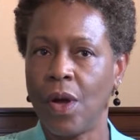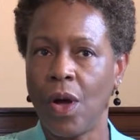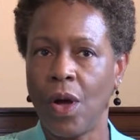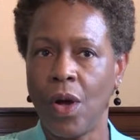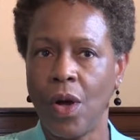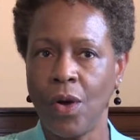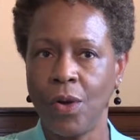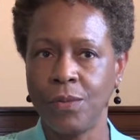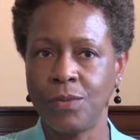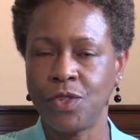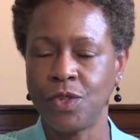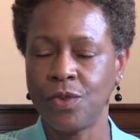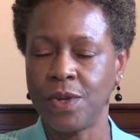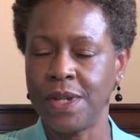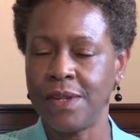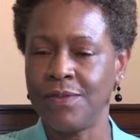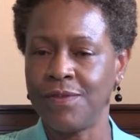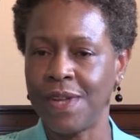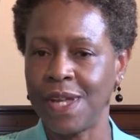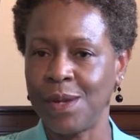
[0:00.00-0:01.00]
Hope
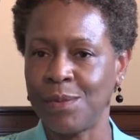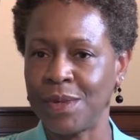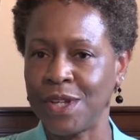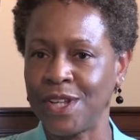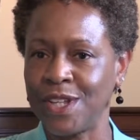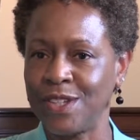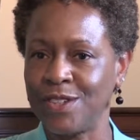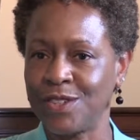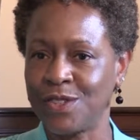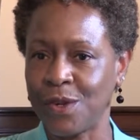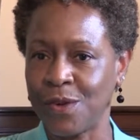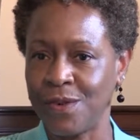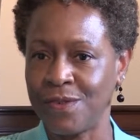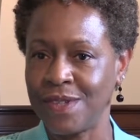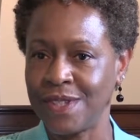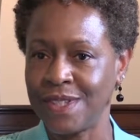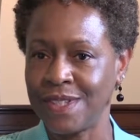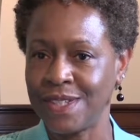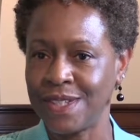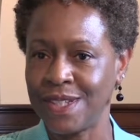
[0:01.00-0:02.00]
Tree Family
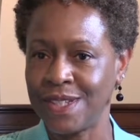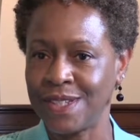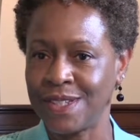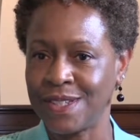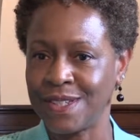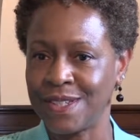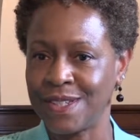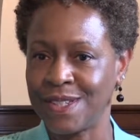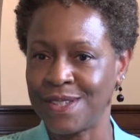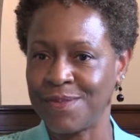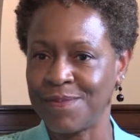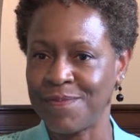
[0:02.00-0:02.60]
Services,